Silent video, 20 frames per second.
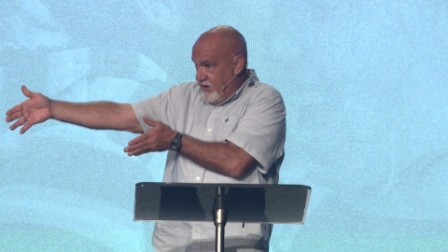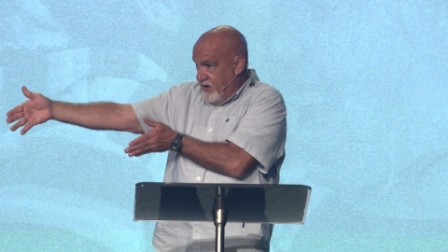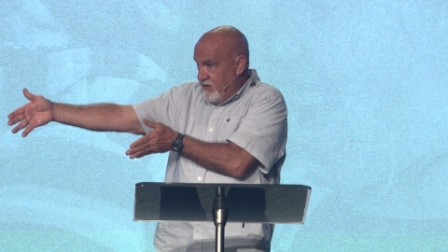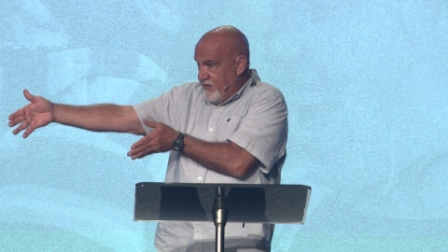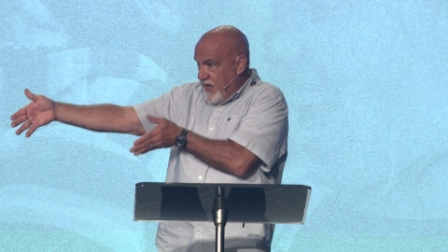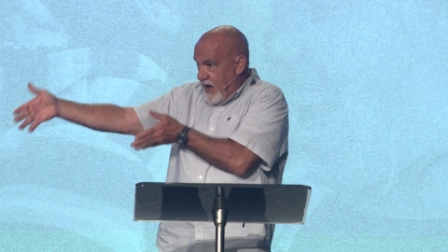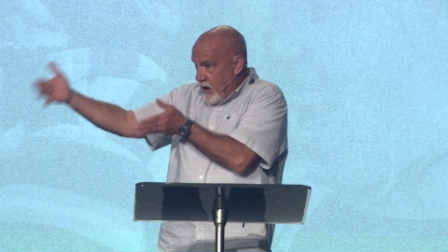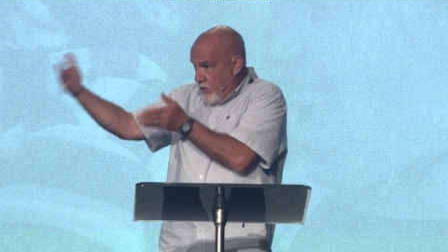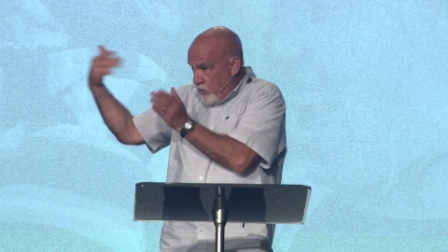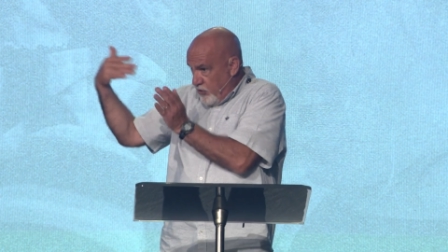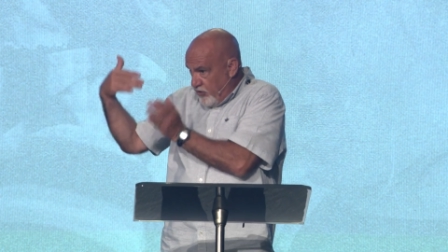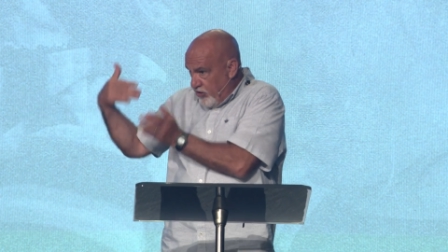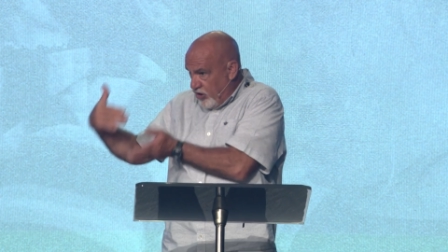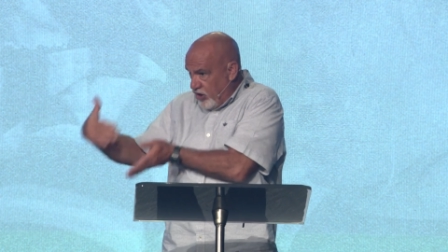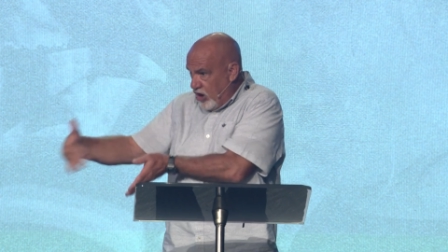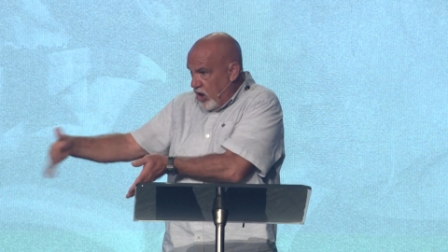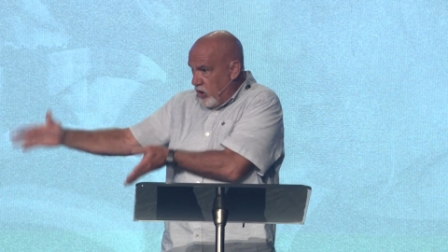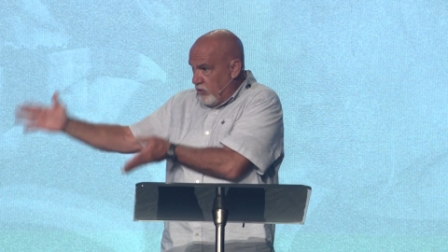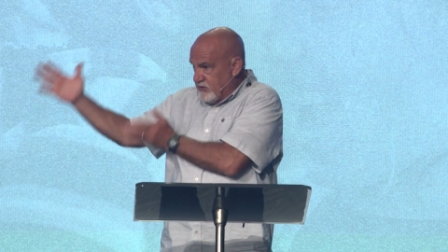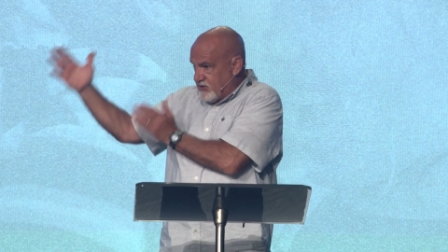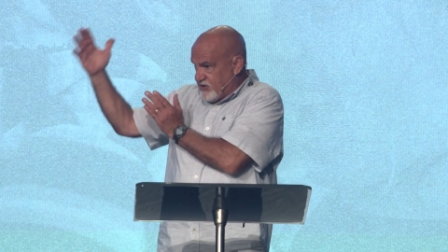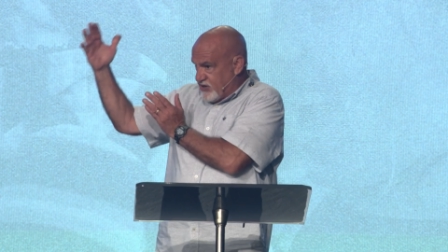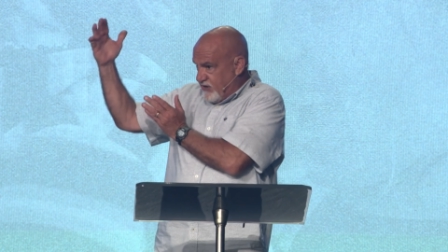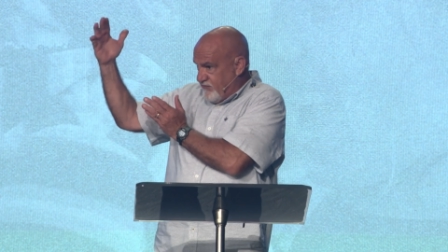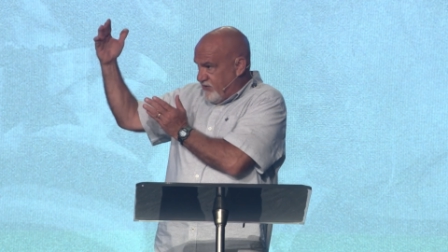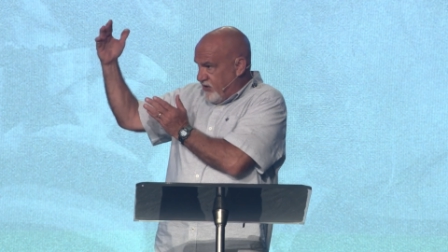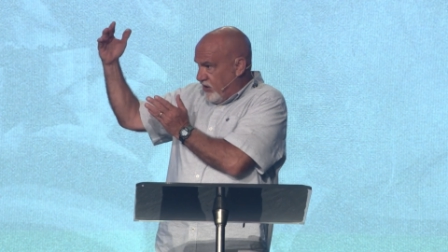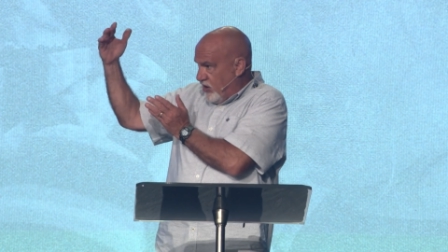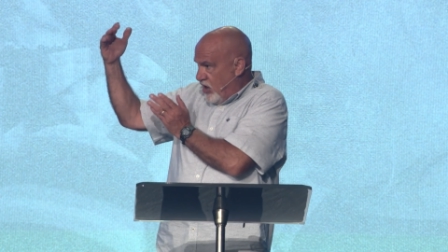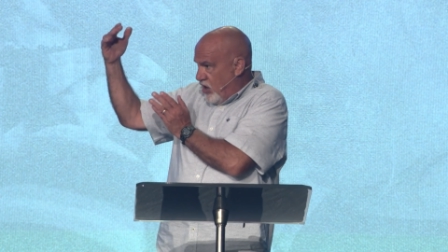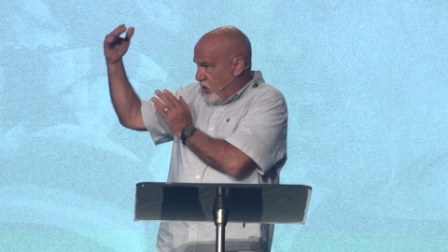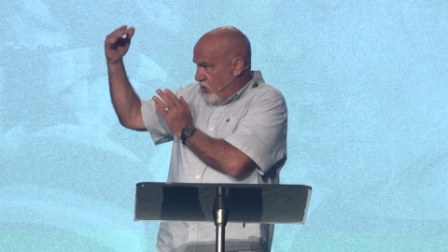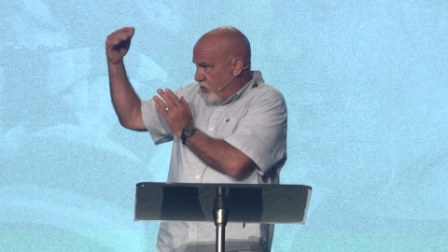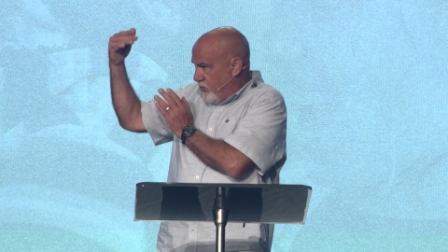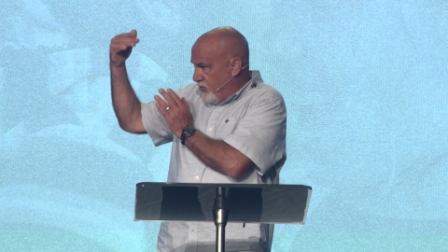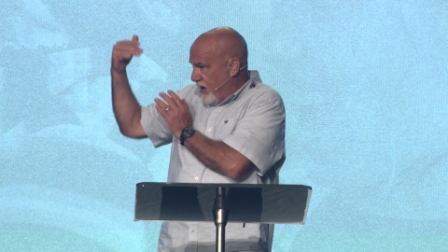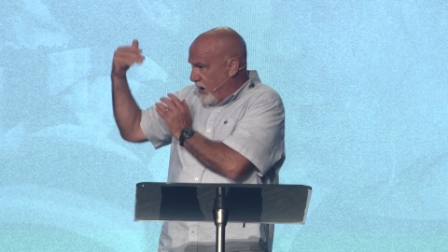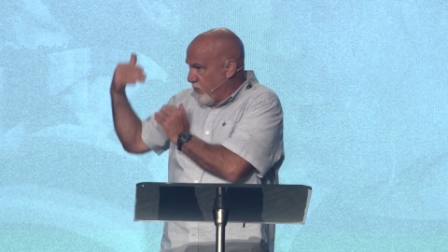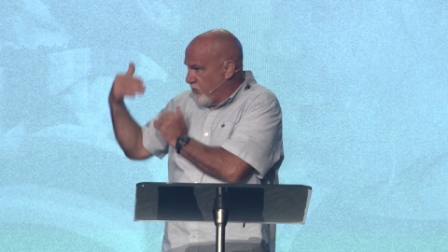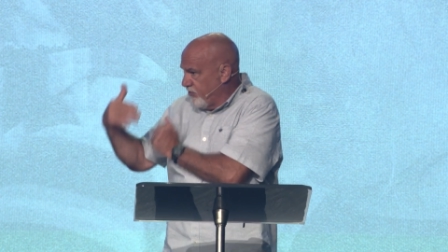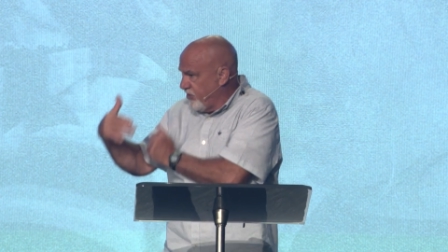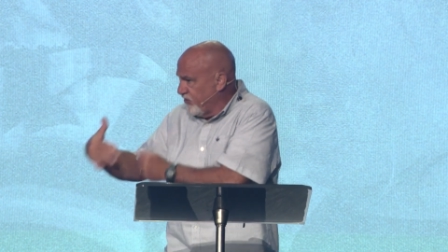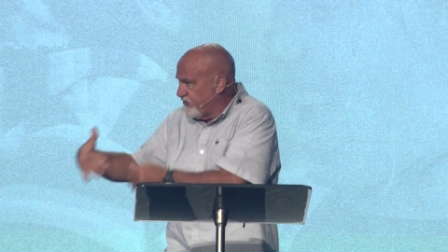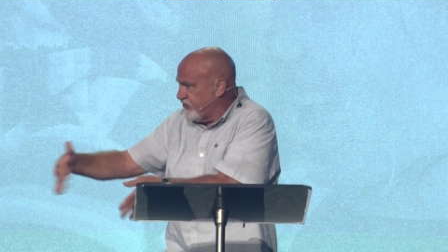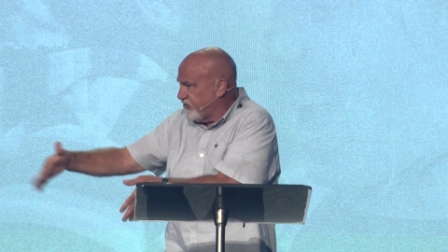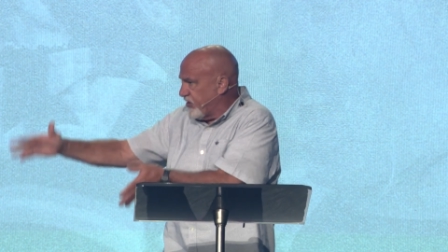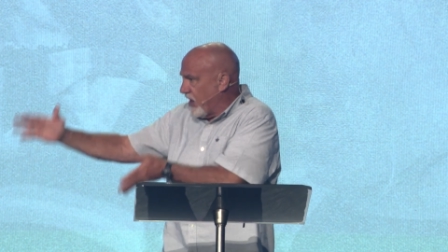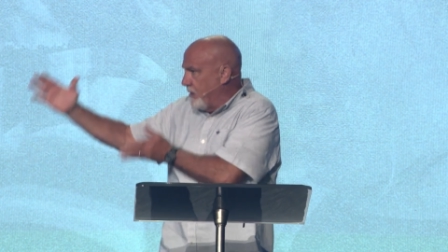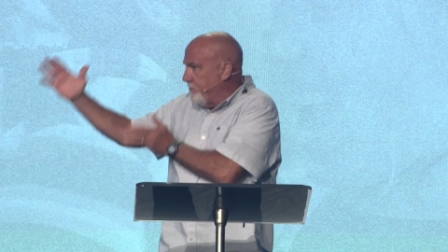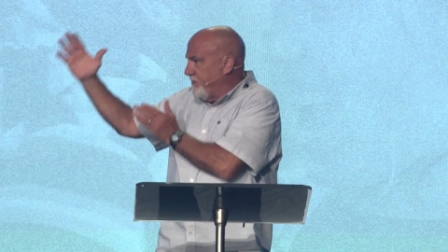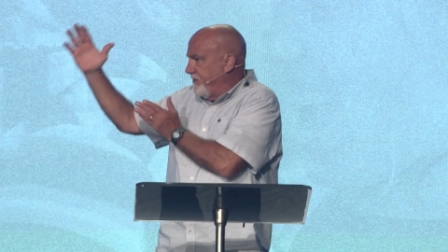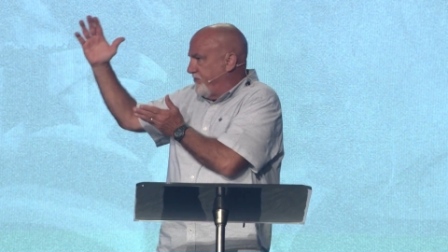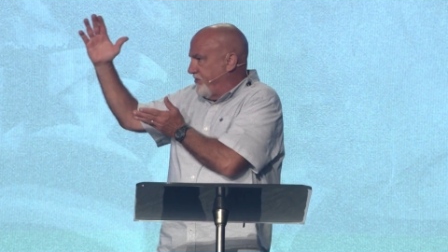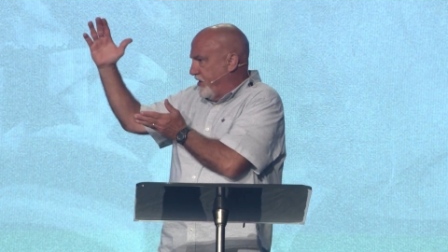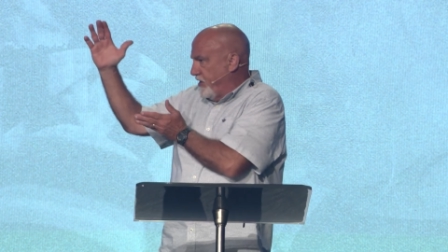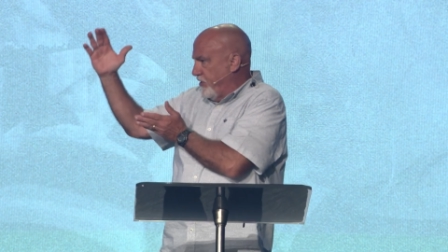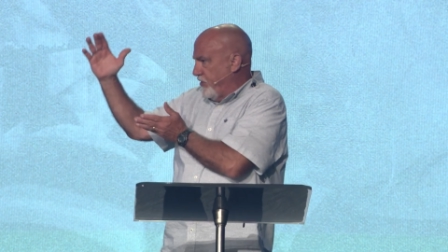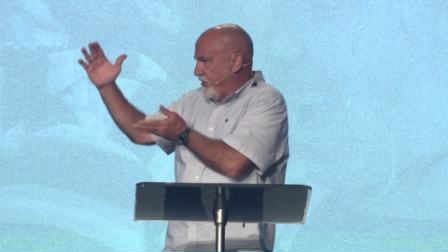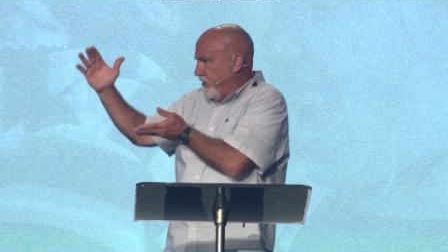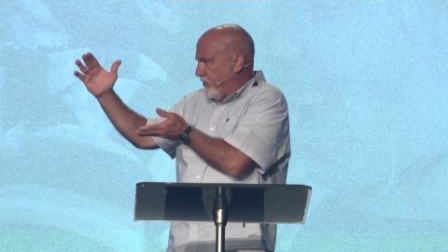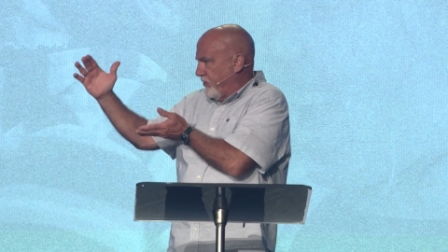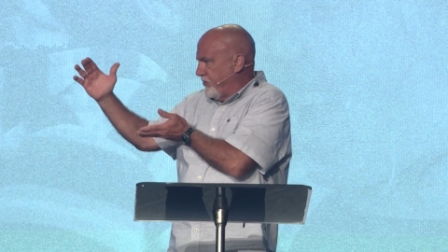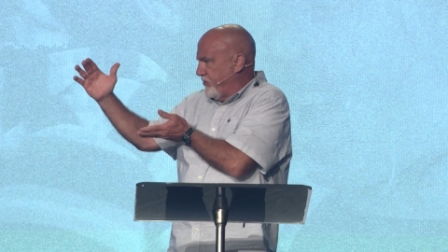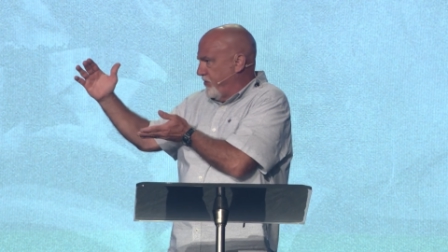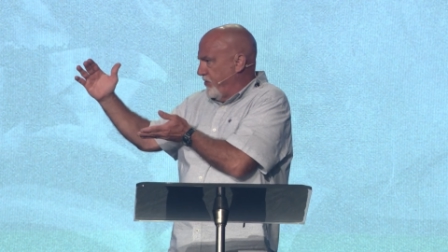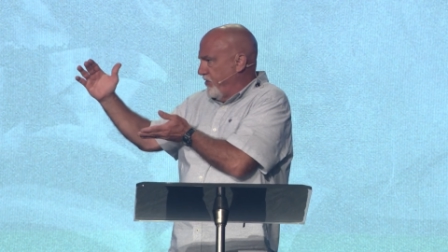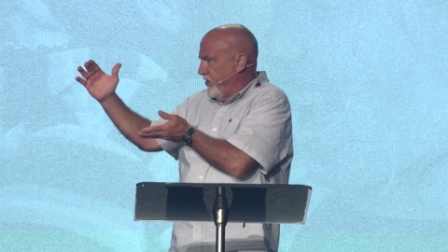They were the lowest of the low, they were the scum of the earth.